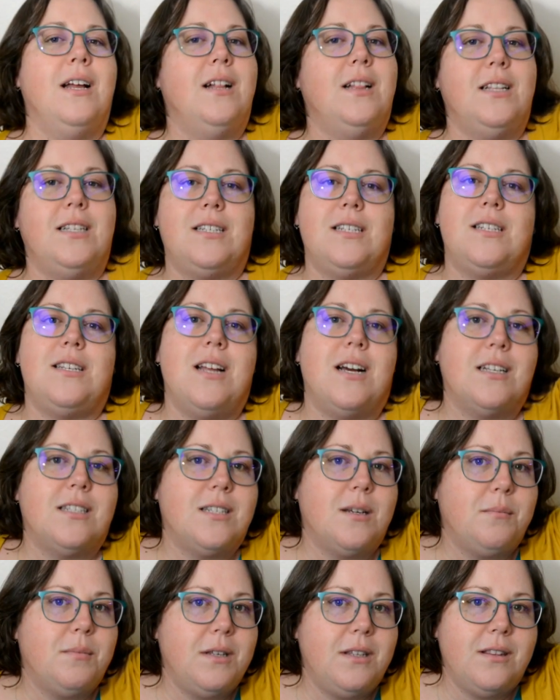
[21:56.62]
This is not
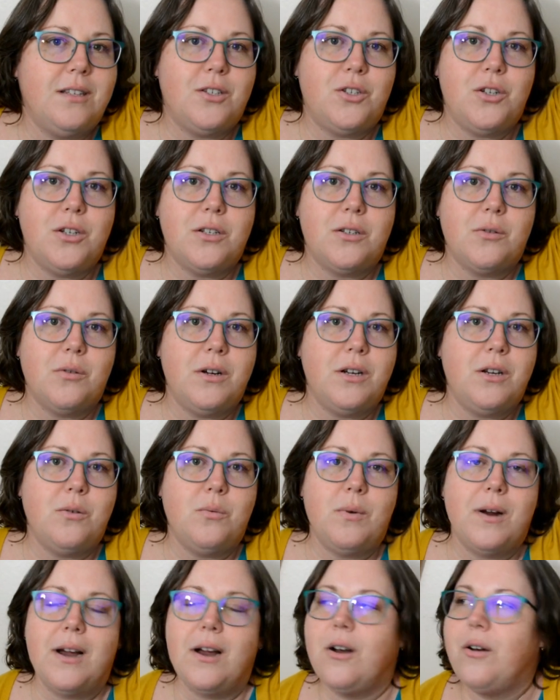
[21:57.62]
something that she's going to
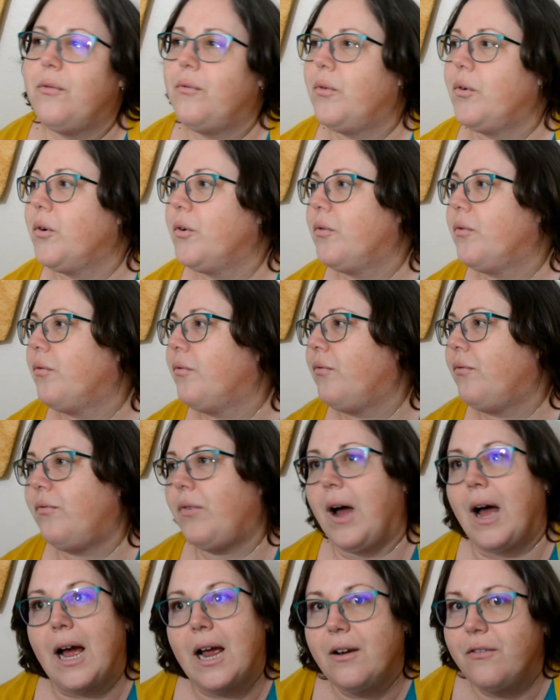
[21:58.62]
wear for
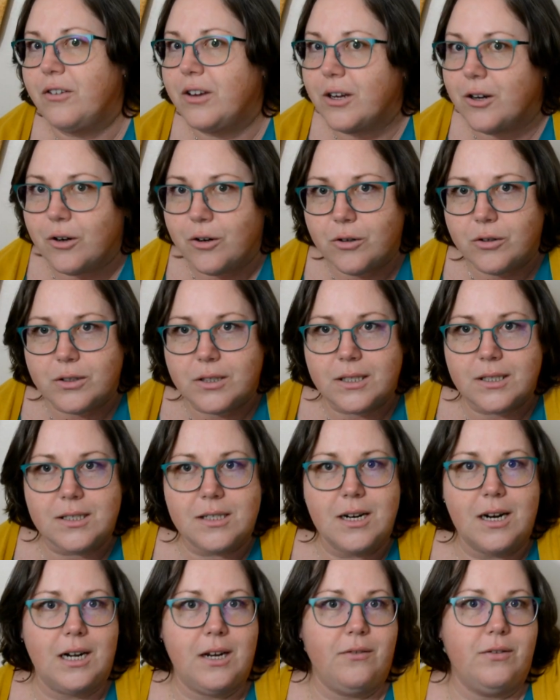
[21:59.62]
5 years. It's
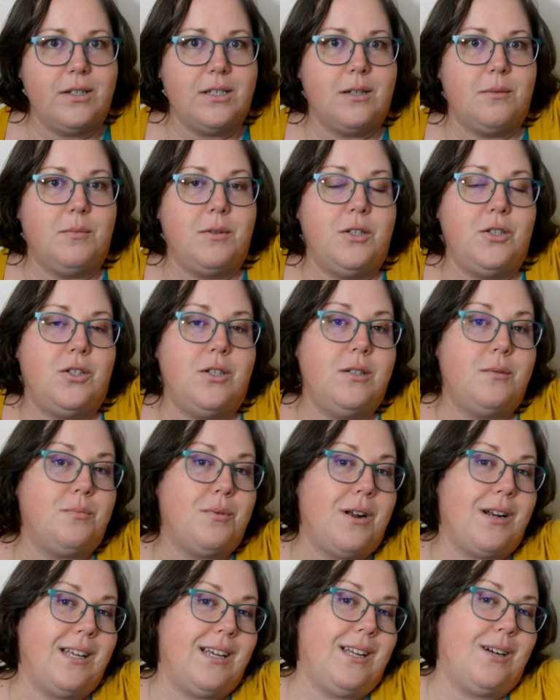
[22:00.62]
not even something she's
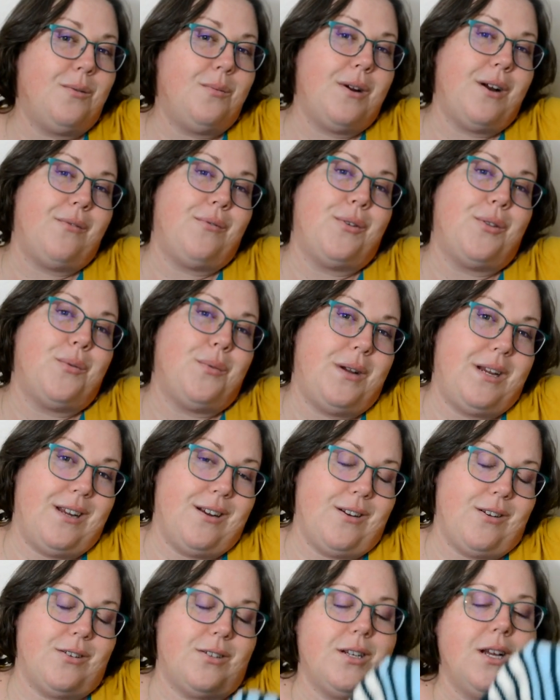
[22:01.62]
probably going to wear for 3
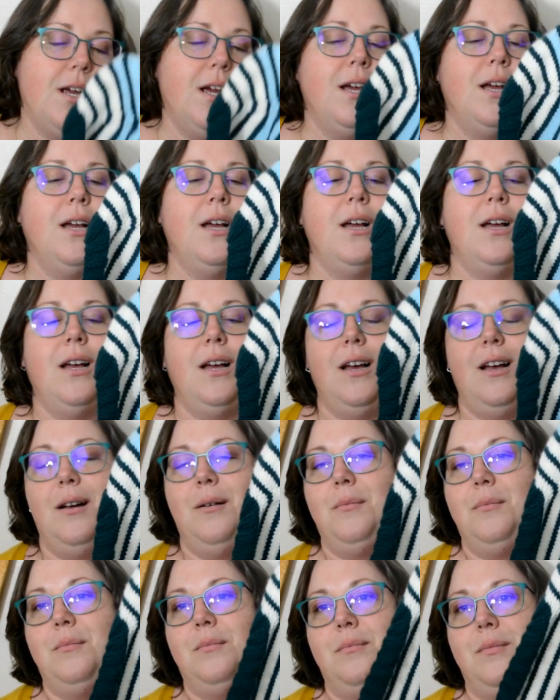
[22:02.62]
years.
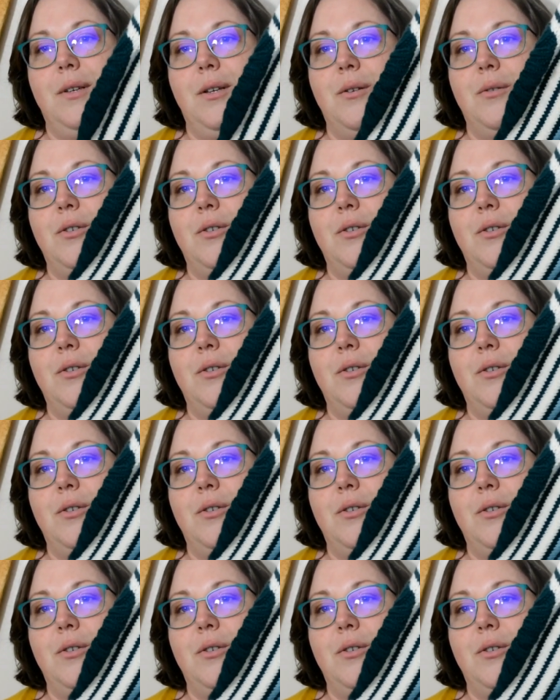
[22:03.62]
You know,